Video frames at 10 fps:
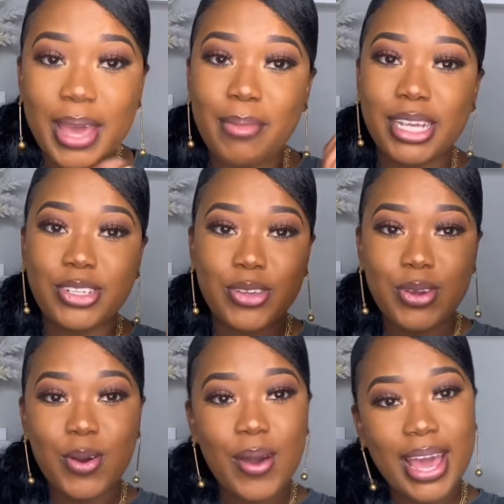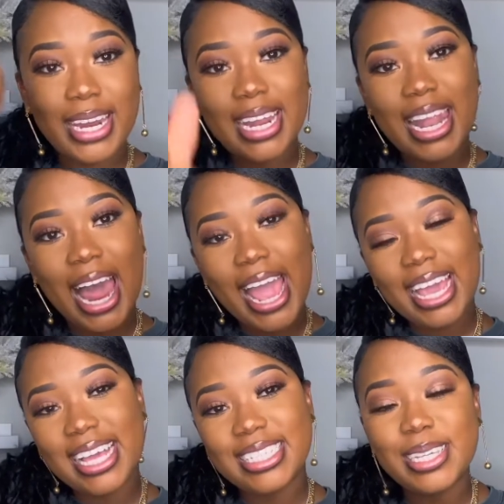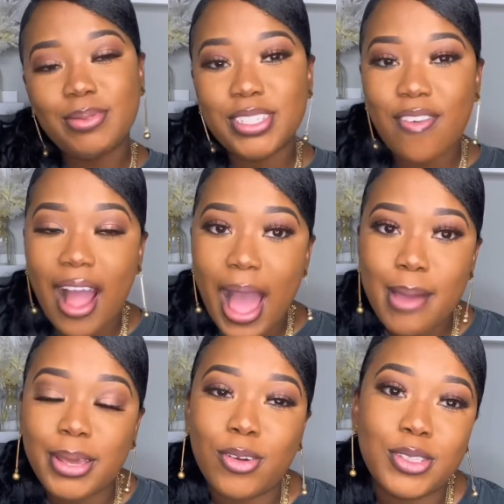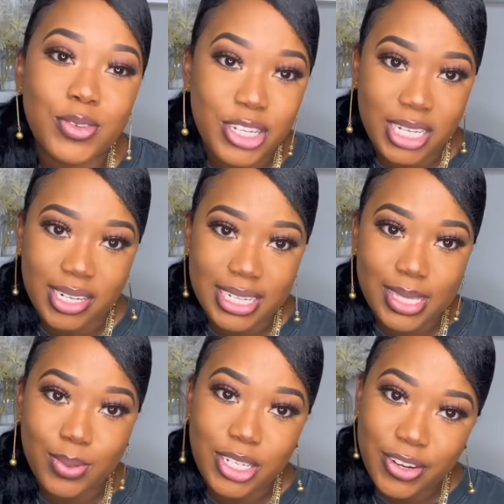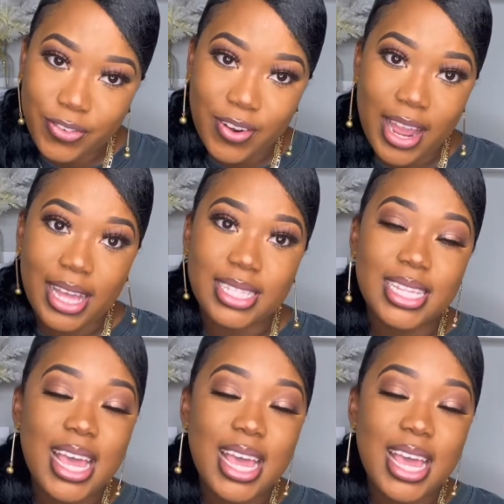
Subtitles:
and make sure you go ahead and like and subscribe, and also share this with your friends,